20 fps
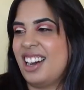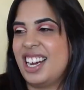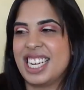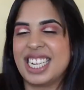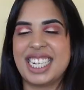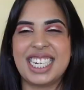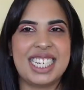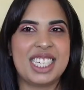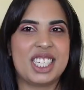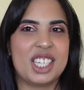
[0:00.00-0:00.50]
I
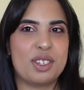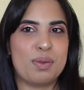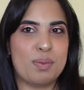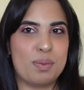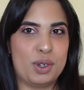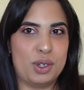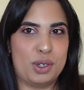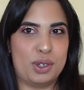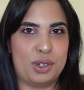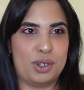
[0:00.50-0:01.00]
needed
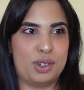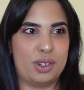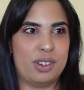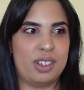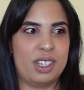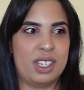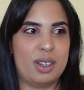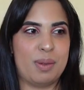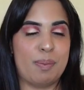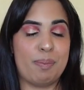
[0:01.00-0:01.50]
more
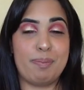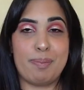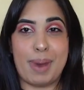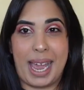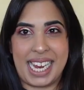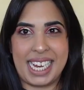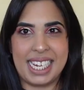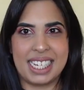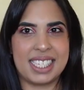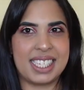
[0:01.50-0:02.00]

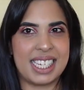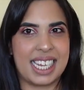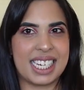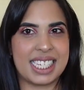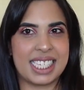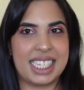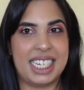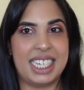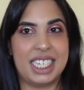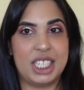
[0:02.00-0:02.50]
basic
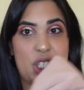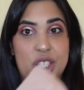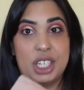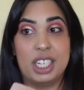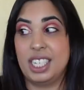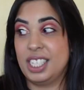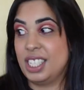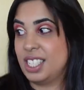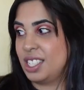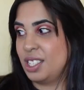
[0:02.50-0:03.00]

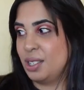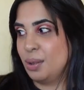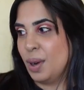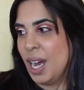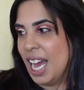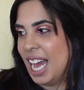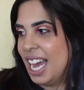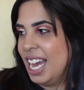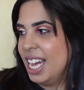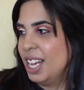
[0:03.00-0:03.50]
t-shirts to
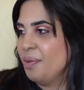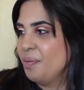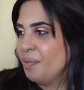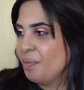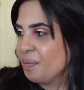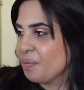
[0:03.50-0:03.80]
wear